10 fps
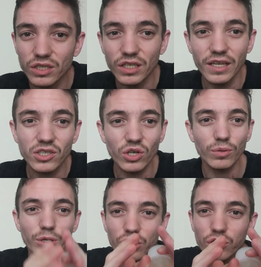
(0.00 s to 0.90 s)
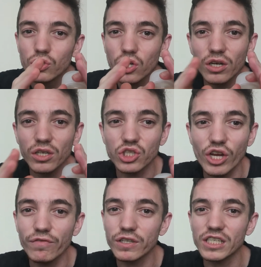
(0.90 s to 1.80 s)
there's gonna be huge
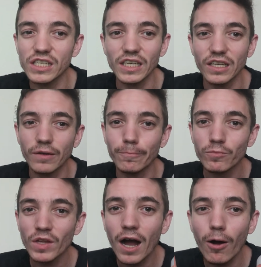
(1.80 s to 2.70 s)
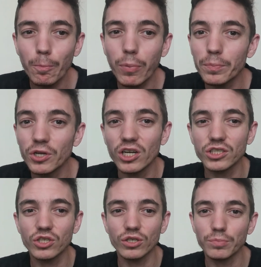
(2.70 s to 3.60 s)
longevity in how popular
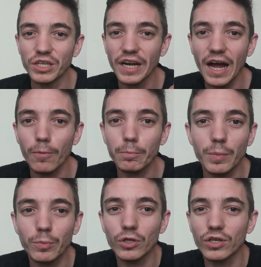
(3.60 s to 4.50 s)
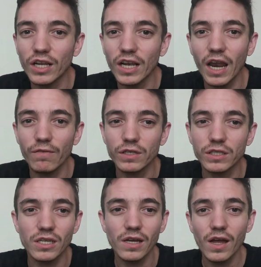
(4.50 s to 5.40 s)
it's gonna be and how people are gonna love
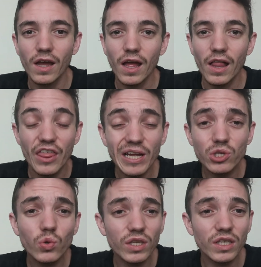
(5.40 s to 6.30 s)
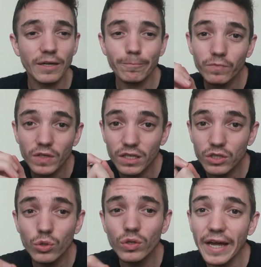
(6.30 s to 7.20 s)
it, that sort of thing.
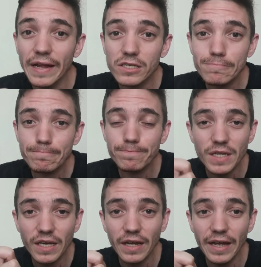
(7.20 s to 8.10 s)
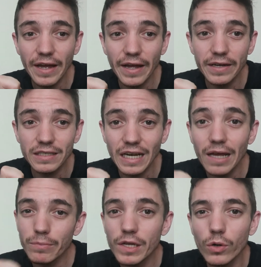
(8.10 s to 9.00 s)
Do that and
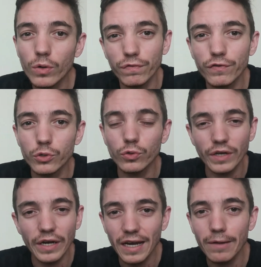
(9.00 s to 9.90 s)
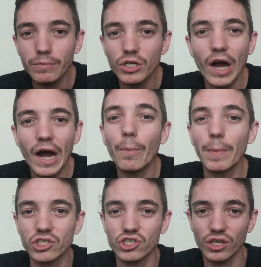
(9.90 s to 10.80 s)
let me know if you do, and let me know how
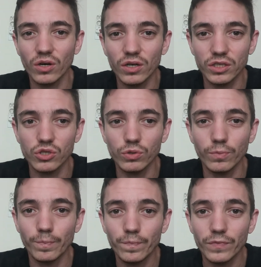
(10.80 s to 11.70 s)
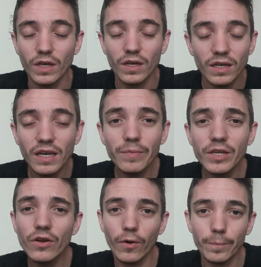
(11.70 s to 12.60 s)
much it cost you. Let me
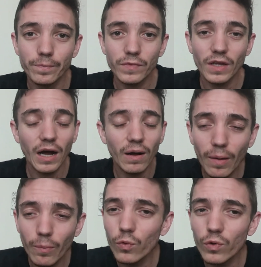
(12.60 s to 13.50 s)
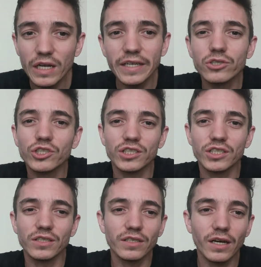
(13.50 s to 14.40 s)
know. I'm really
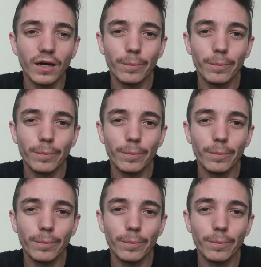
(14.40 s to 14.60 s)
interested.